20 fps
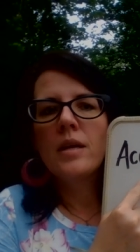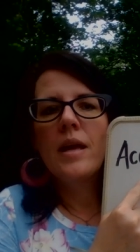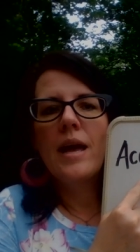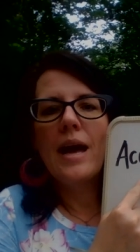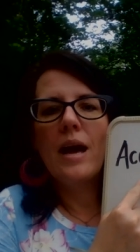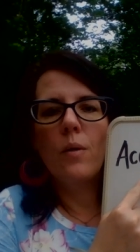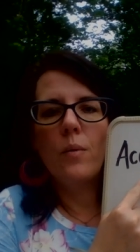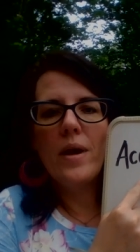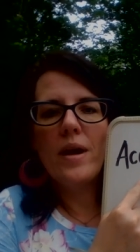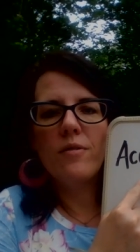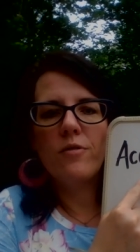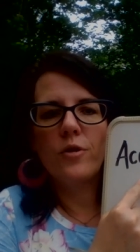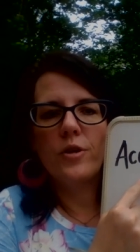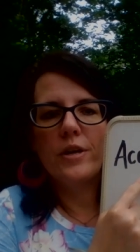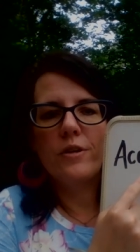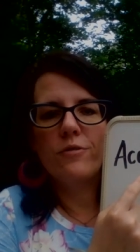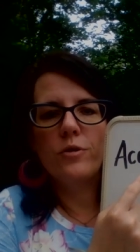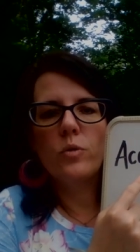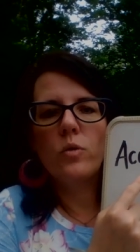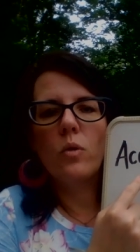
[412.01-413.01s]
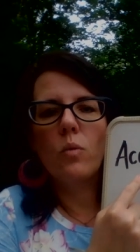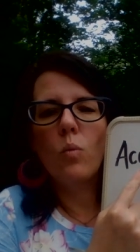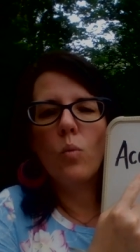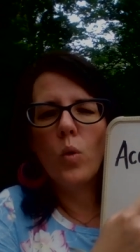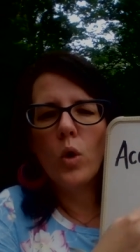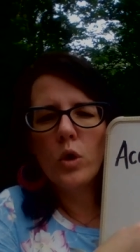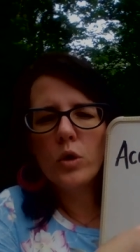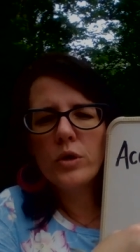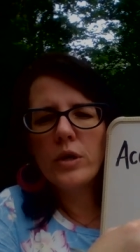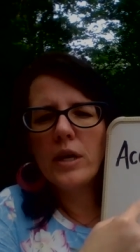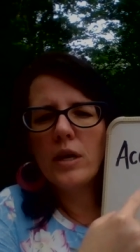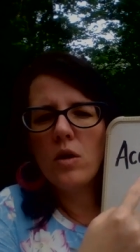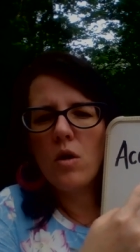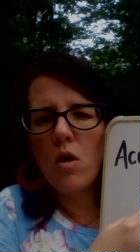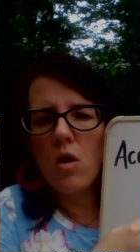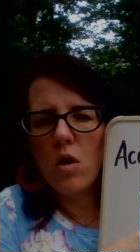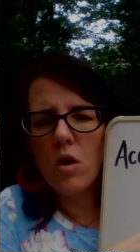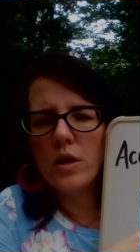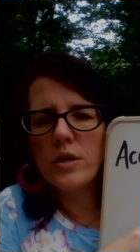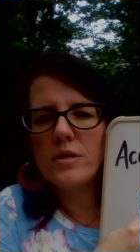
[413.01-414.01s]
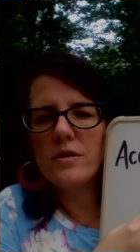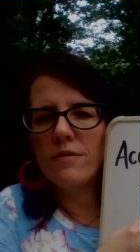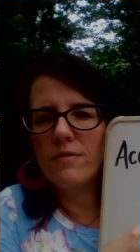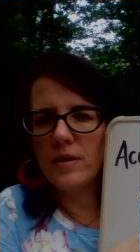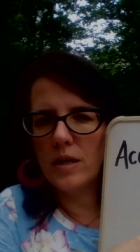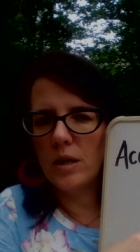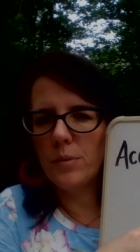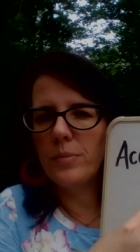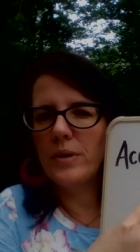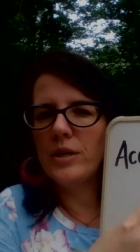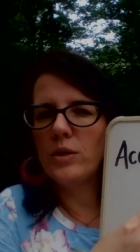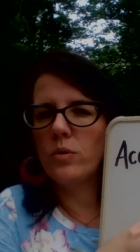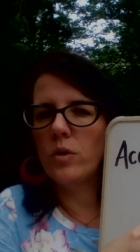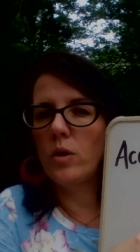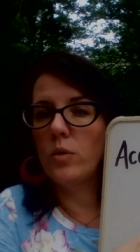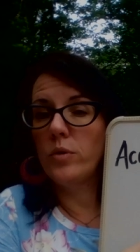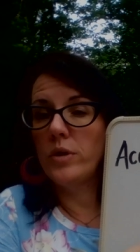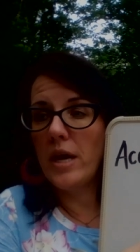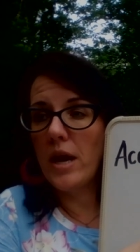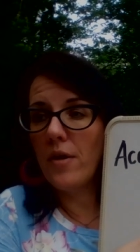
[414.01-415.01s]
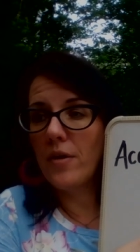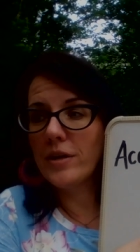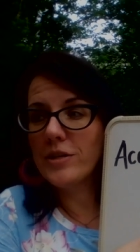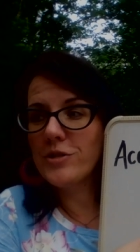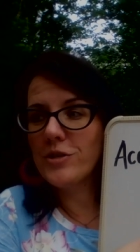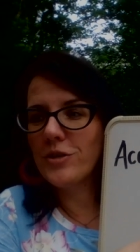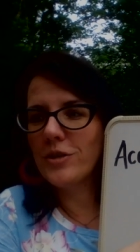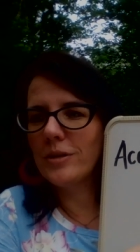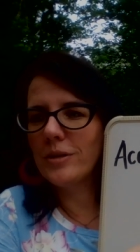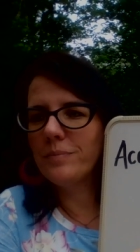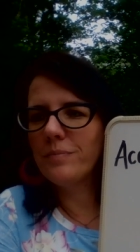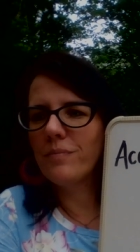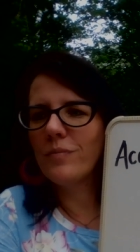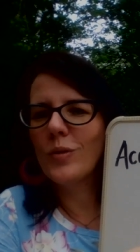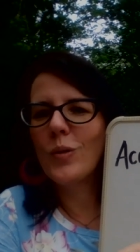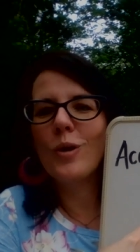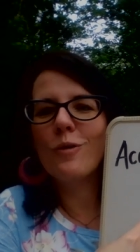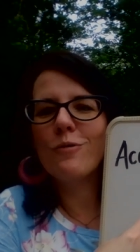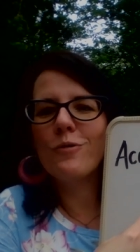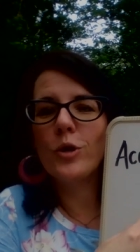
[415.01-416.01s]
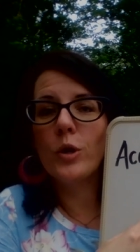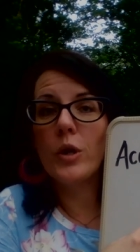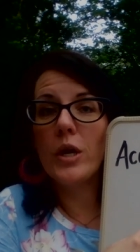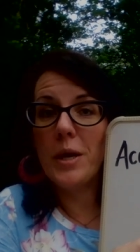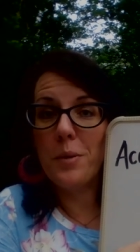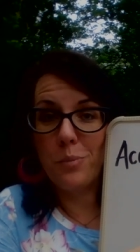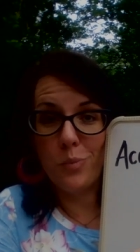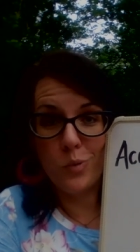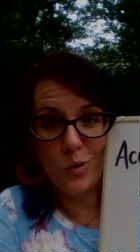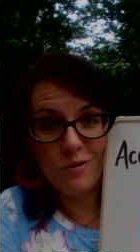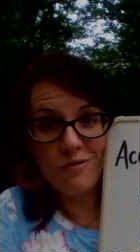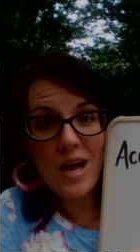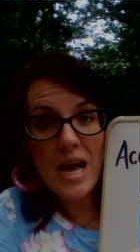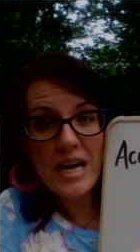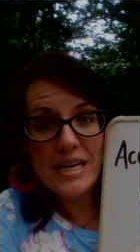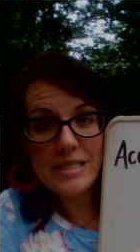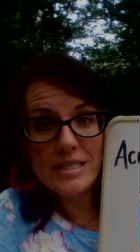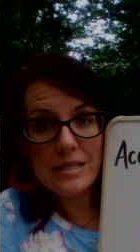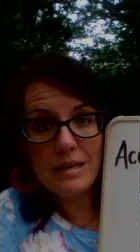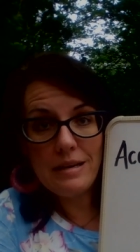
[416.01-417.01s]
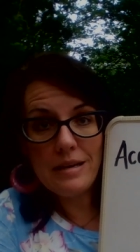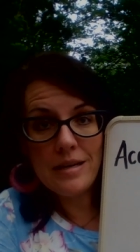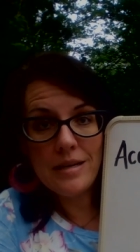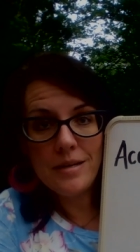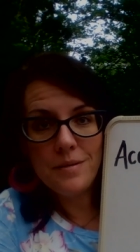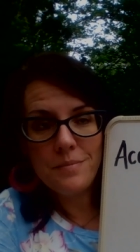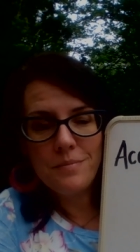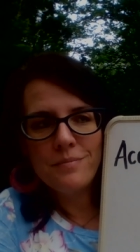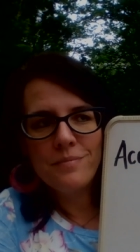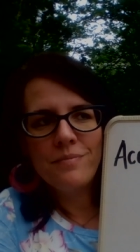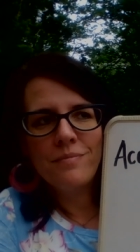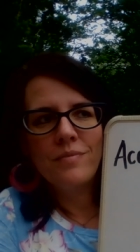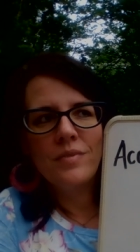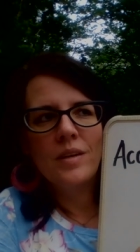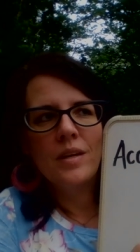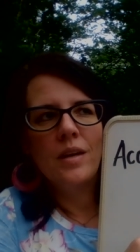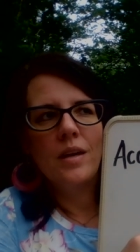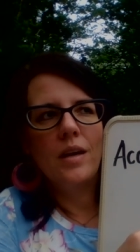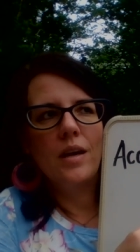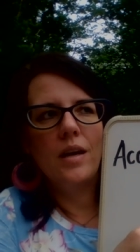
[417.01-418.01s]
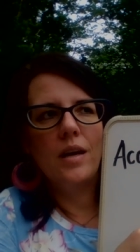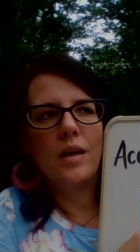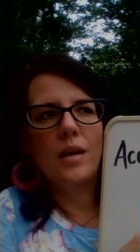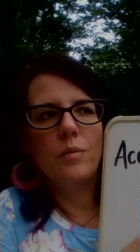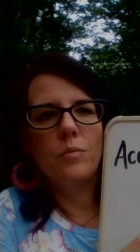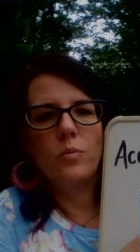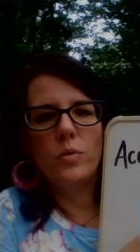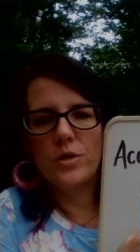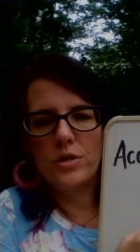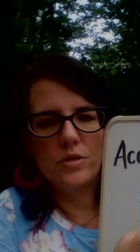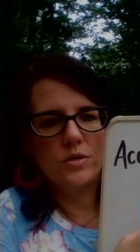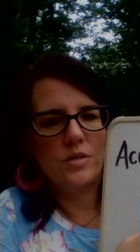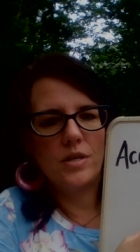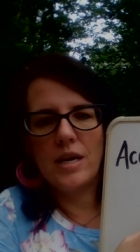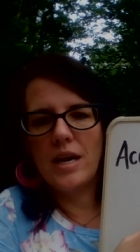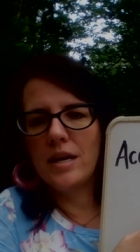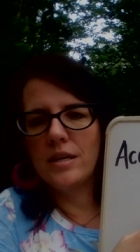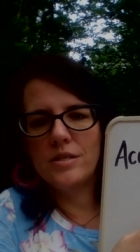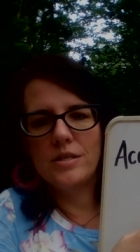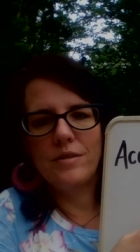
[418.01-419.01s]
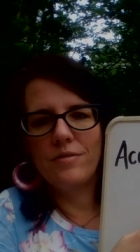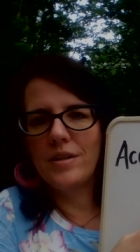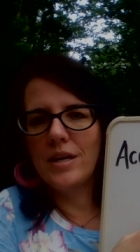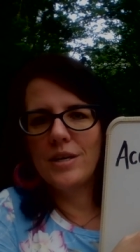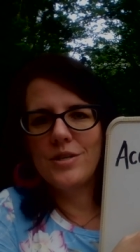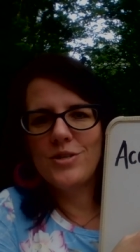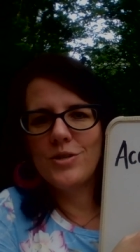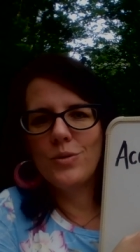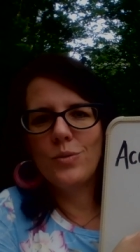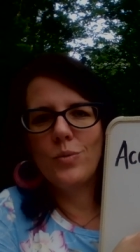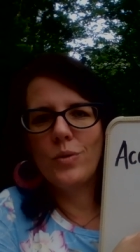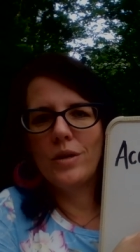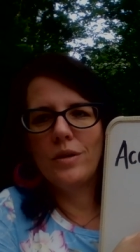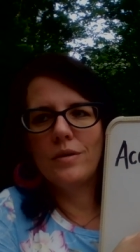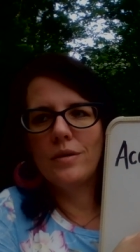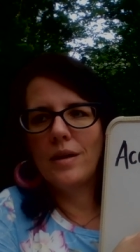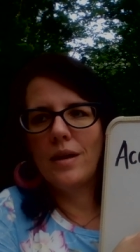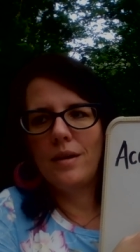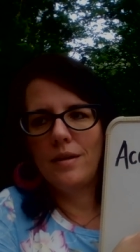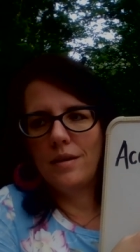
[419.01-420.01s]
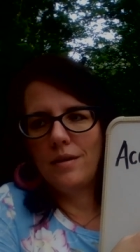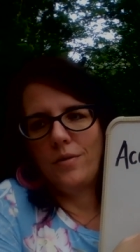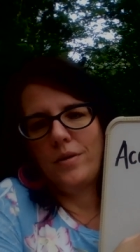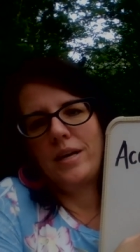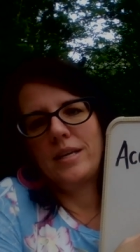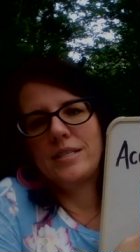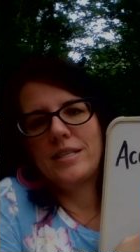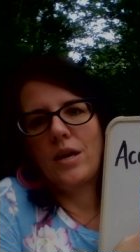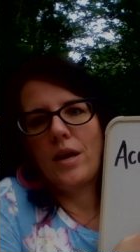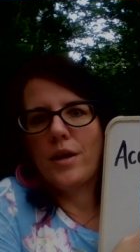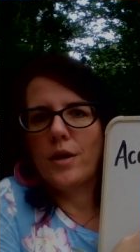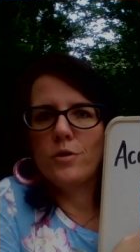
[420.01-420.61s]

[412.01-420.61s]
However, if you're working on developing your own character, or if you're improvising, which is the kind of stuff that I do when I said I go